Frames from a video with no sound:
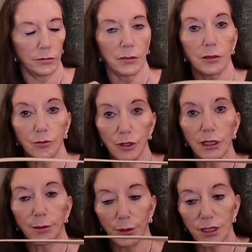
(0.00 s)
I'm
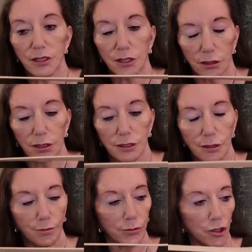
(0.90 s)
really pleased that this
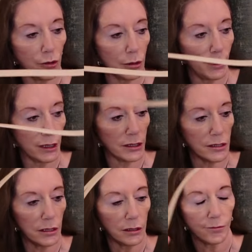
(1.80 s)
shoulder bag is
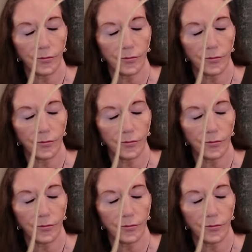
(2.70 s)
like...